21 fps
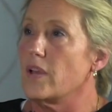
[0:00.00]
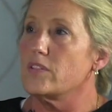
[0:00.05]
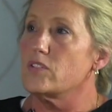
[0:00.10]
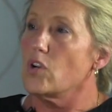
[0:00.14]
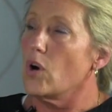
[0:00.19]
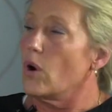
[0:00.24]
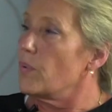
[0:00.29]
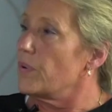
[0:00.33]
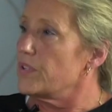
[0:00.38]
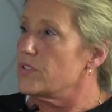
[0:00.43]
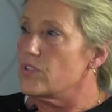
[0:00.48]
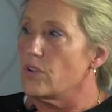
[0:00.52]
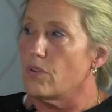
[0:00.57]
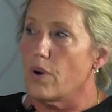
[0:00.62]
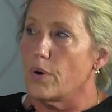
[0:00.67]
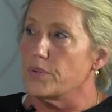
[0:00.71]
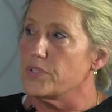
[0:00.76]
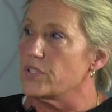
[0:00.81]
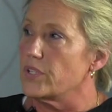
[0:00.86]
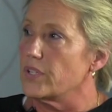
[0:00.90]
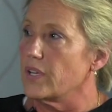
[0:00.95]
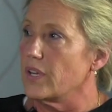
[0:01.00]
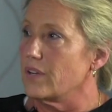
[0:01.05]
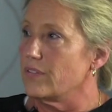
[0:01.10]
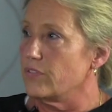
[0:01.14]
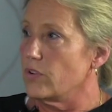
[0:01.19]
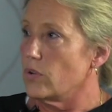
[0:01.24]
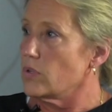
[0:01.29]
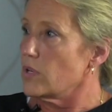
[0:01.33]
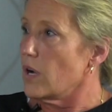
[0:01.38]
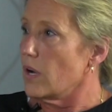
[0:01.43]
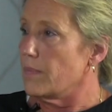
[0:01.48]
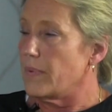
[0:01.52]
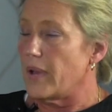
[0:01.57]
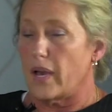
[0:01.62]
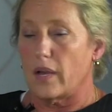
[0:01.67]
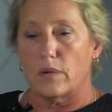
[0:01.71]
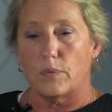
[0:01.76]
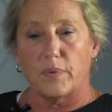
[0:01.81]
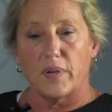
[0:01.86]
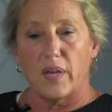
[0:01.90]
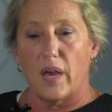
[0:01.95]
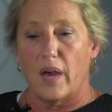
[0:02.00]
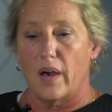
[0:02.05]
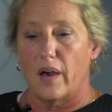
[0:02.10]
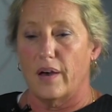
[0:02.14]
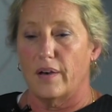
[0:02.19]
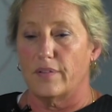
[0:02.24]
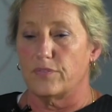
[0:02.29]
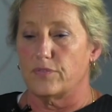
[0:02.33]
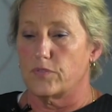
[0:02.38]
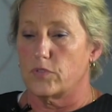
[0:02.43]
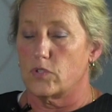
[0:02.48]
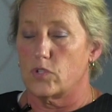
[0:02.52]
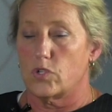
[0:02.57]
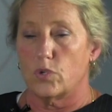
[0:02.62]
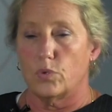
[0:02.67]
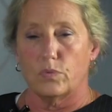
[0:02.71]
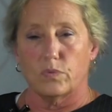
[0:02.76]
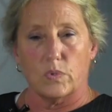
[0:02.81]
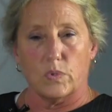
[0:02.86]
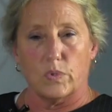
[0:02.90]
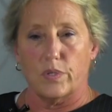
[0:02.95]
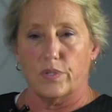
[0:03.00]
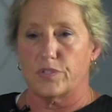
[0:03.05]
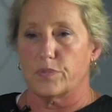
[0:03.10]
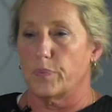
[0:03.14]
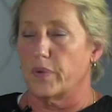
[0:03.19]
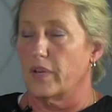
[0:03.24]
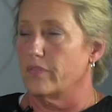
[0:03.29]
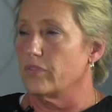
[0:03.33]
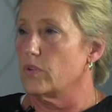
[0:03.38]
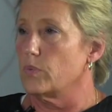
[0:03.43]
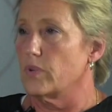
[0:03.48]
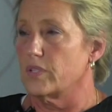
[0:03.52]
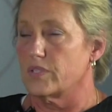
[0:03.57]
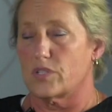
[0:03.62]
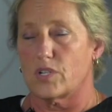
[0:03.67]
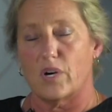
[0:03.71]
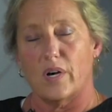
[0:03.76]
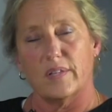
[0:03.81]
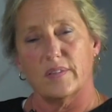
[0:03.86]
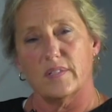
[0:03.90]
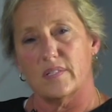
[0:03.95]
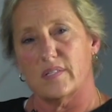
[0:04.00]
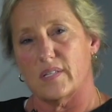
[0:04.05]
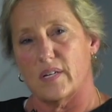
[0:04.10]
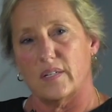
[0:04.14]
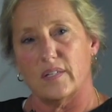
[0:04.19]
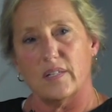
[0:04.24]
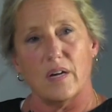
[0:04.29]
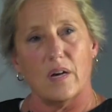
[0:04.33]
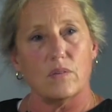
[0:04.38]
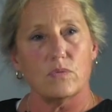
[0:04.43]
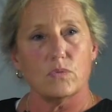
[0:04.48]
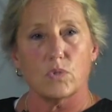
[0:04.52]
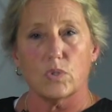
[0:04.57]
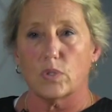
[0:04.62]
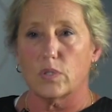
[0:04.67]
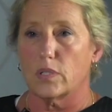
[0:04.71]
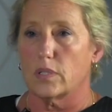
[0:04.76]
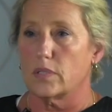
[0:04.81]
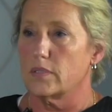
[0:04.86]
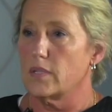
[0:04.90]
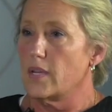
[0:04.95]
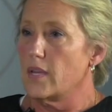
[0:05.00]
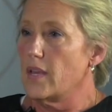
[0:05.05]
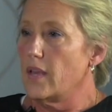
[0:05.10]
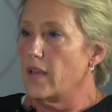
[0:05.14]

it's always, they're always going to get a phone call back. We have two rules. We have what's called the sundown rule.